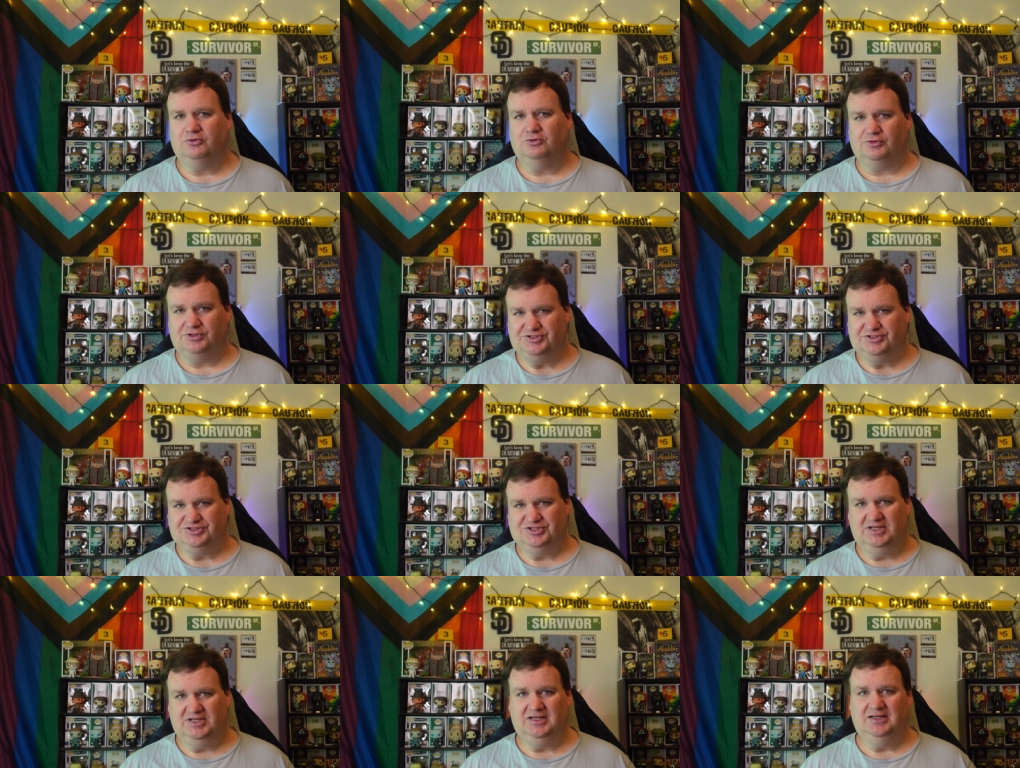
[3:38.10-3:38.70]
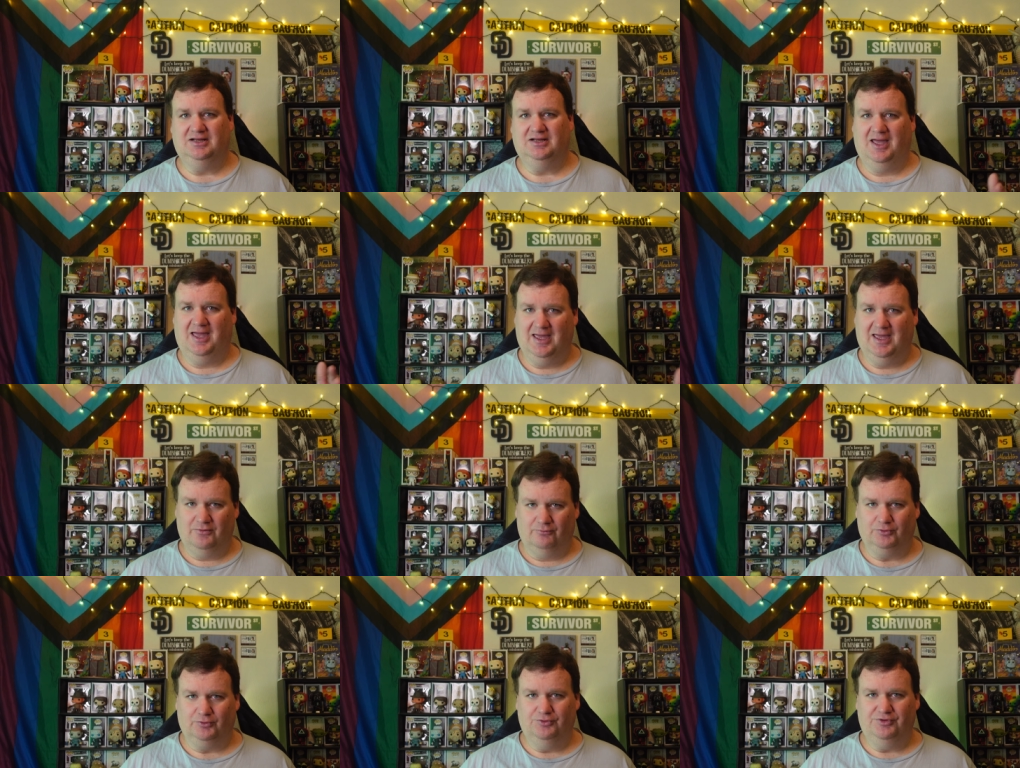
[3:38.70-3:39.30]
Kristine
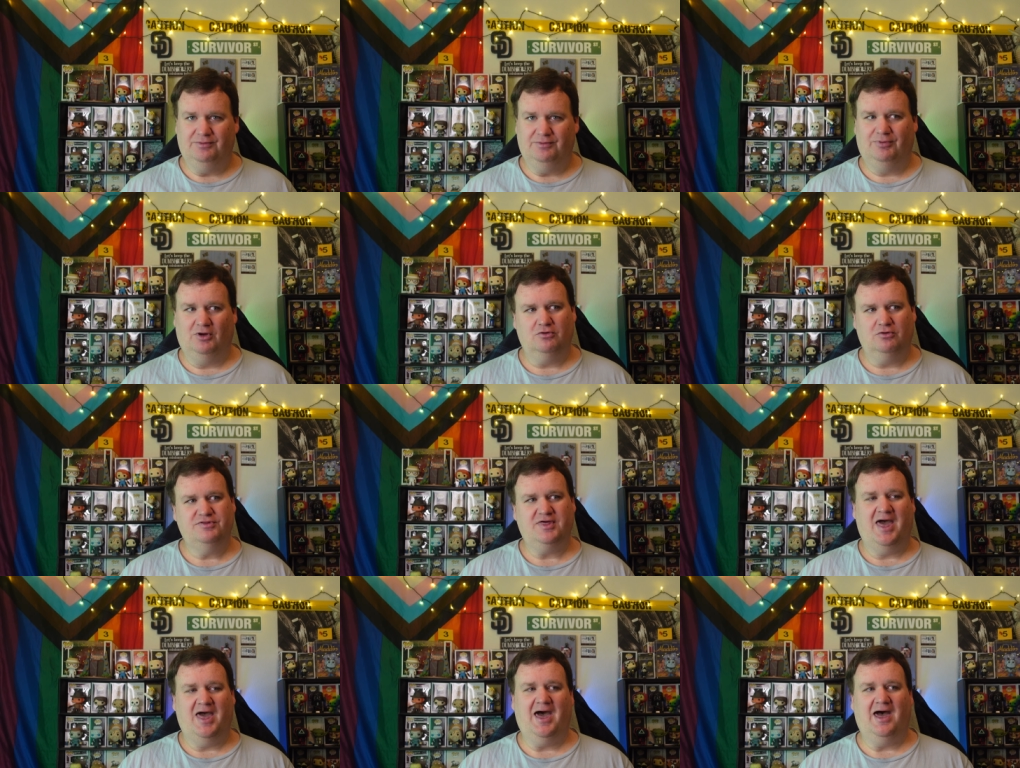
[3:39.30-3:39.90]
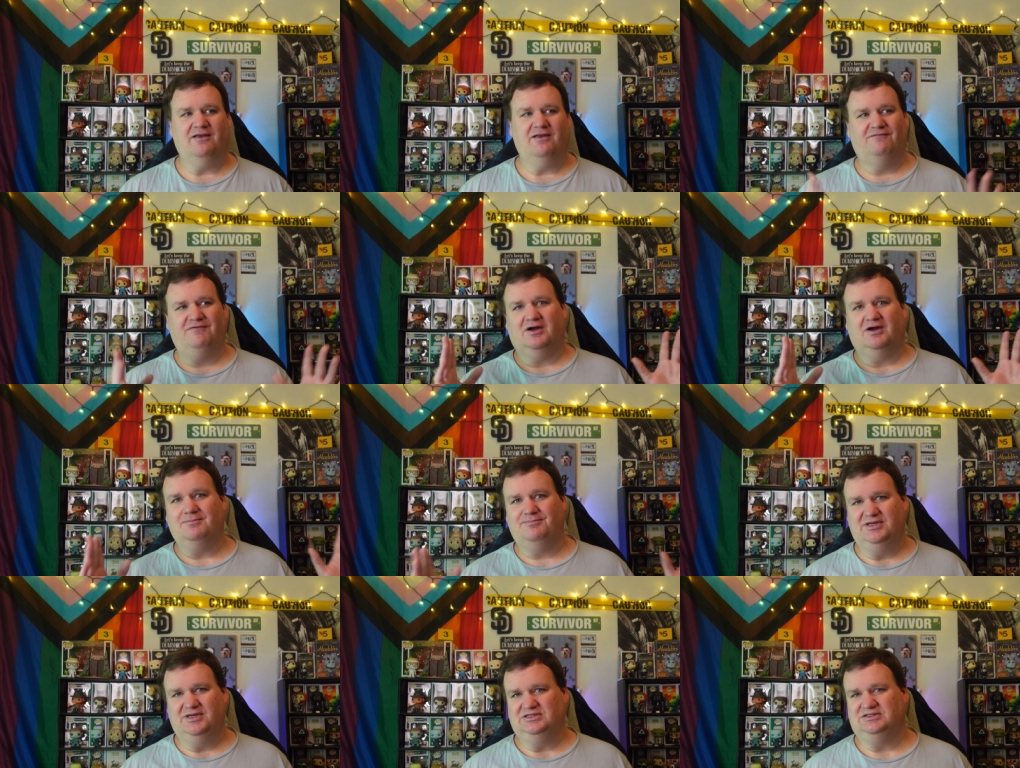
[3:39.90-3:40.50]
and Rudy, both had
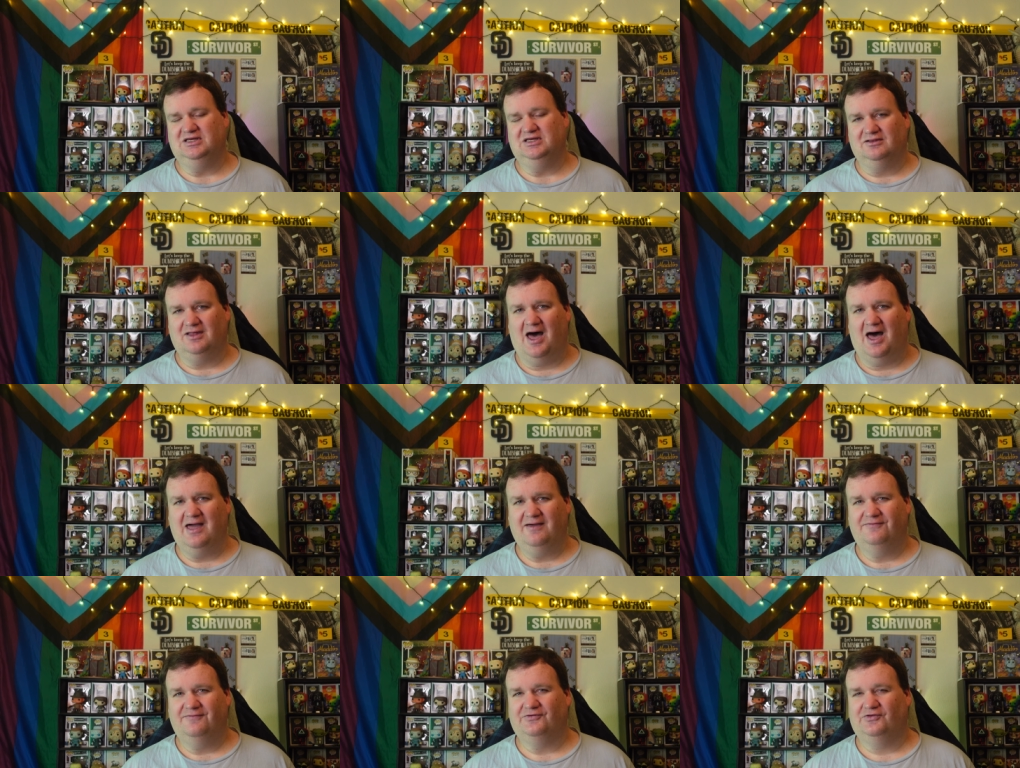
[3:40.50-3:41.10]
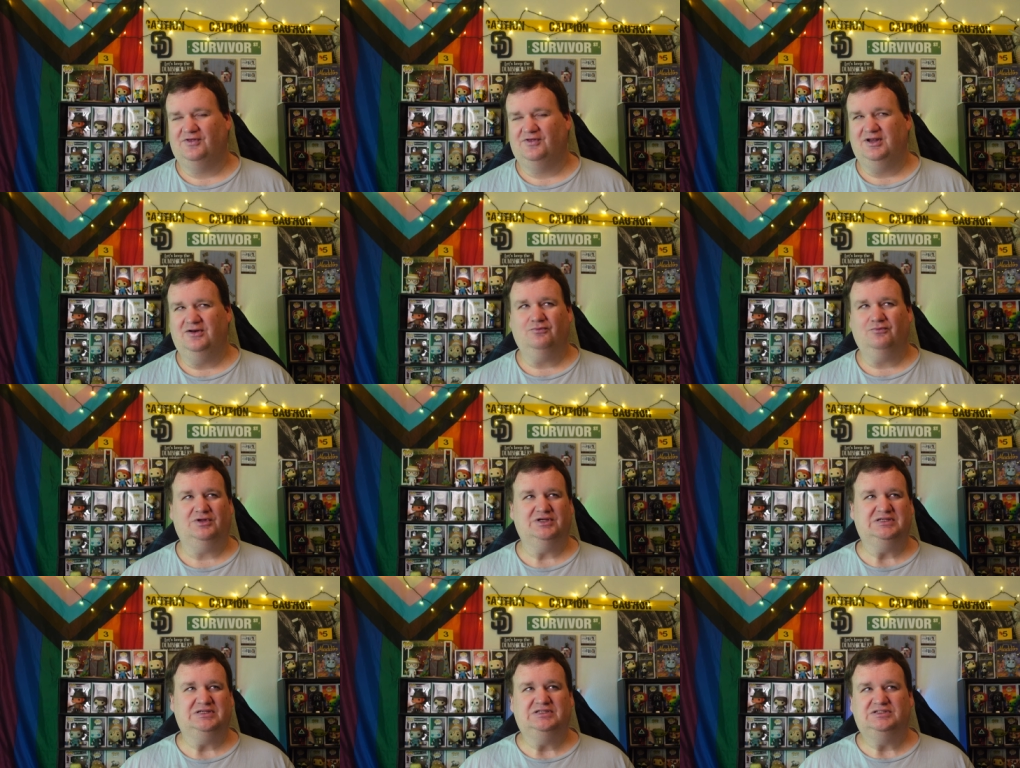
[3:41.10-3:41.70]
very busy lives. So they didn't
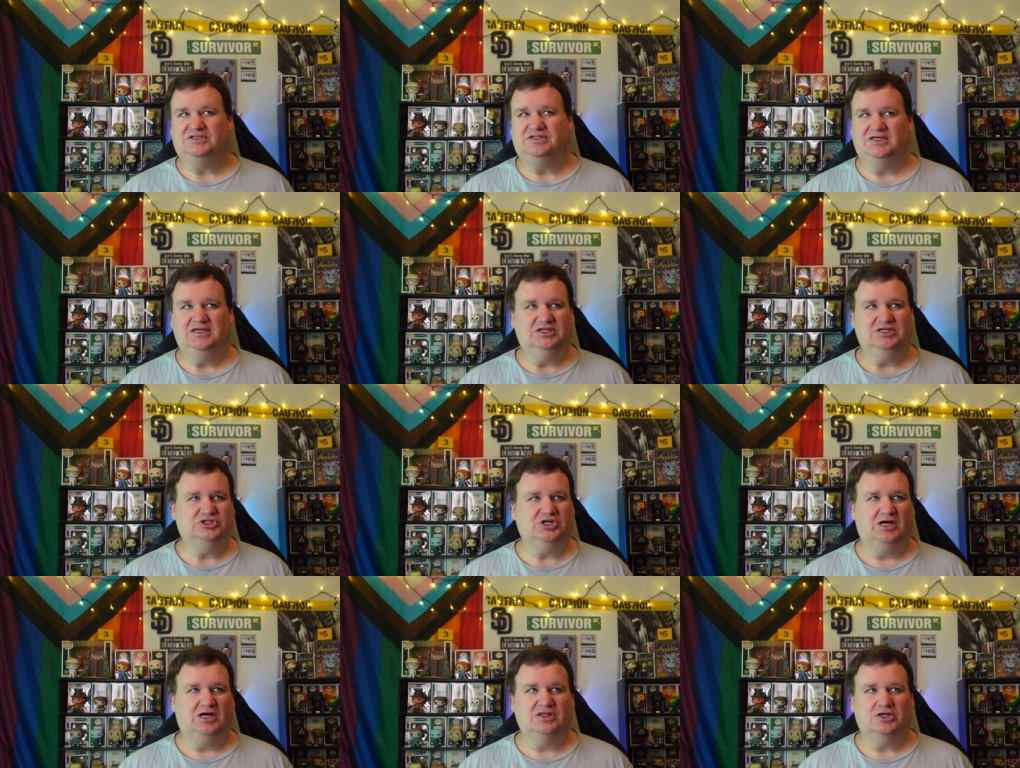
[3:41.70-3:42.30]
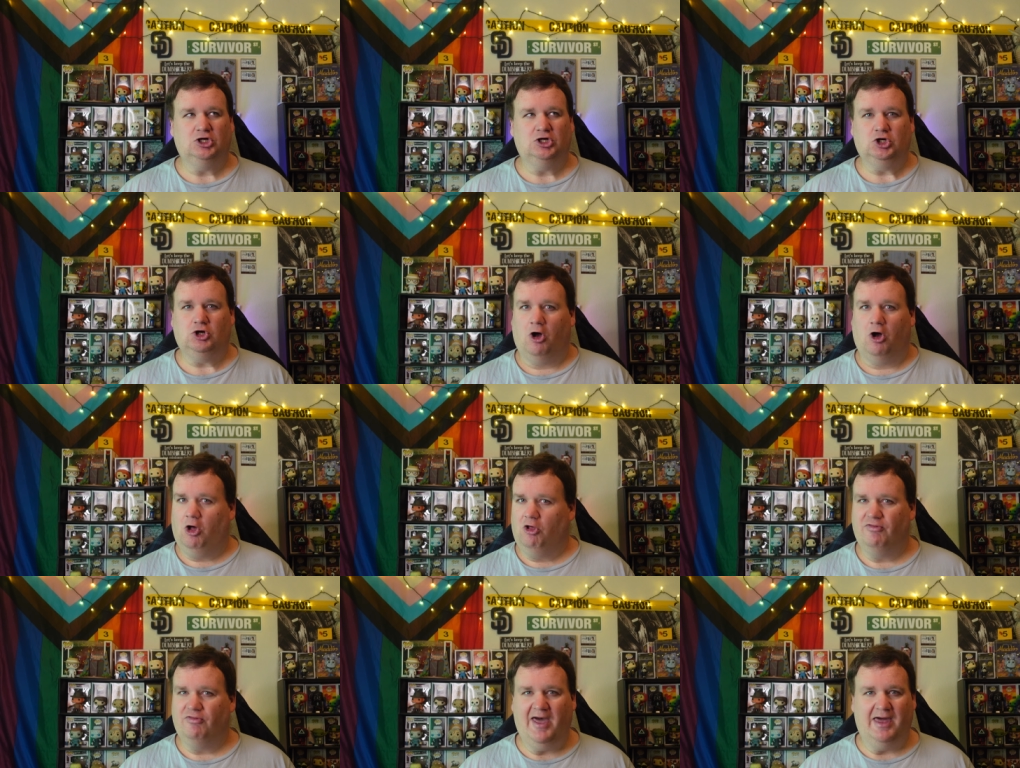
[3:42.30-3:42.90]
really see each other
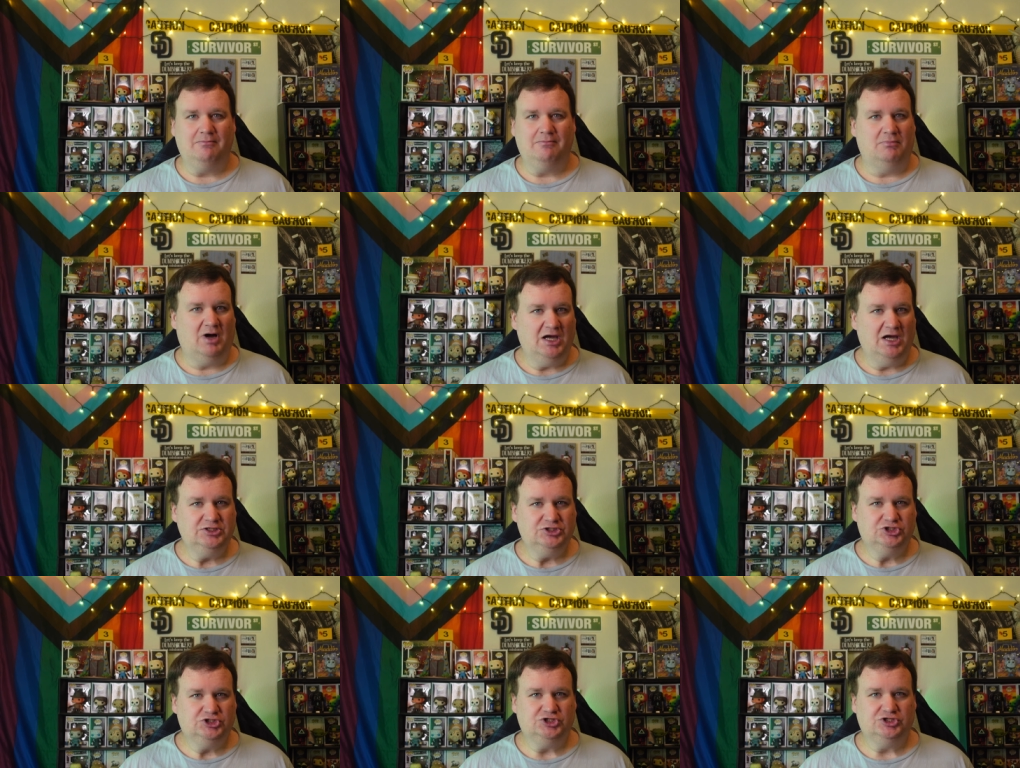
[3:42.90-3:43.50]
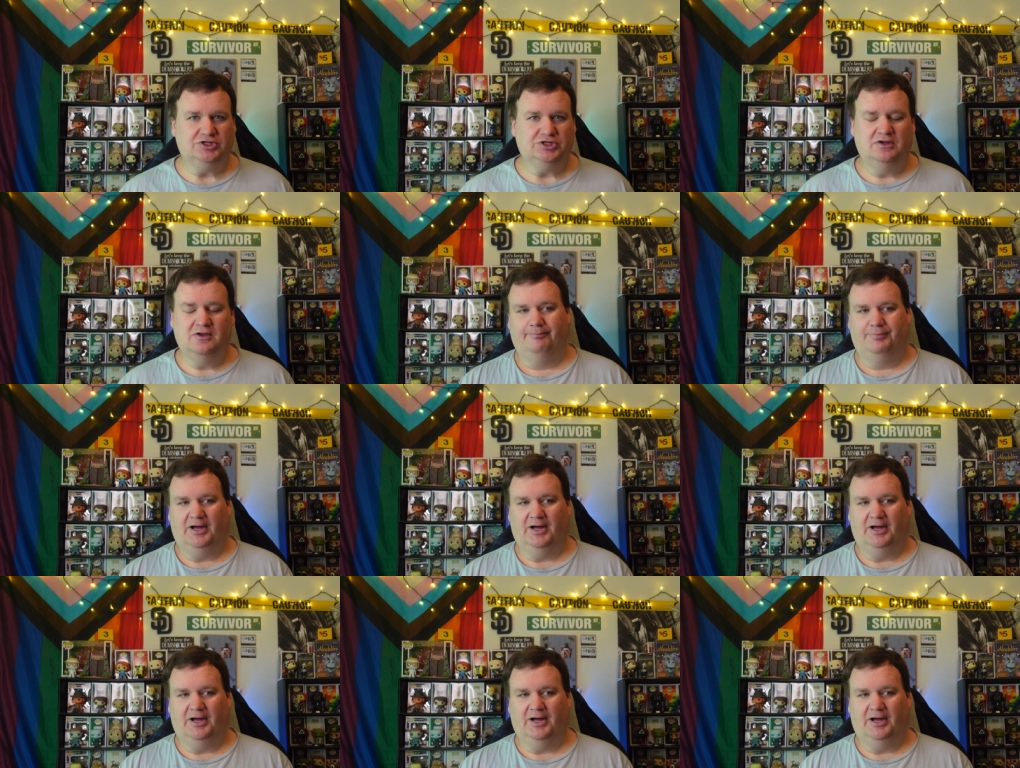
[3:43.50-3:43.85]
all that much.